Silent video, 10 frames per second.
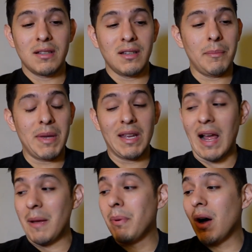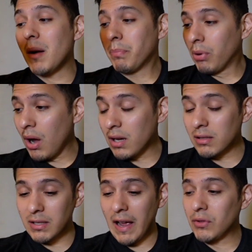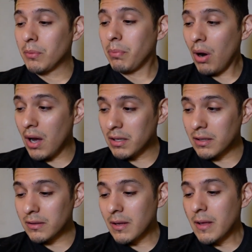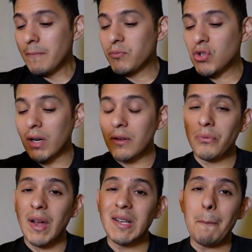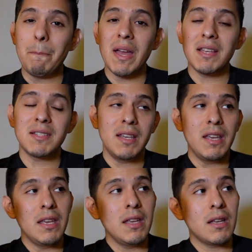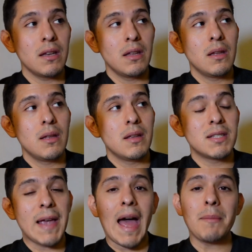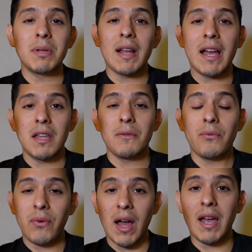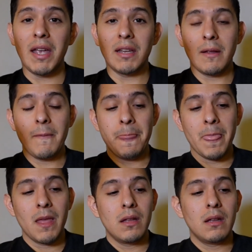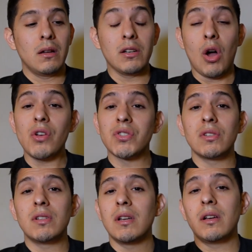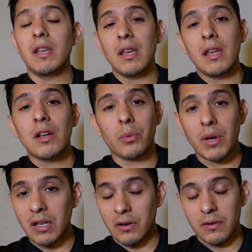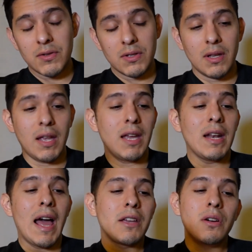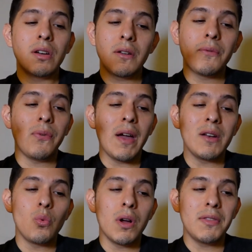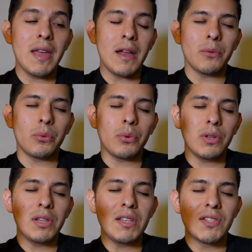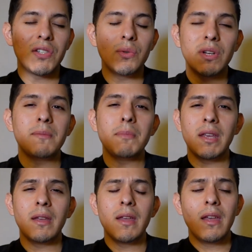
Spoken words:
I mean, I bought product after product trying to find the best e-ink tablet I can find, and also the e-ink readers, and I couldn't find one that really suited me.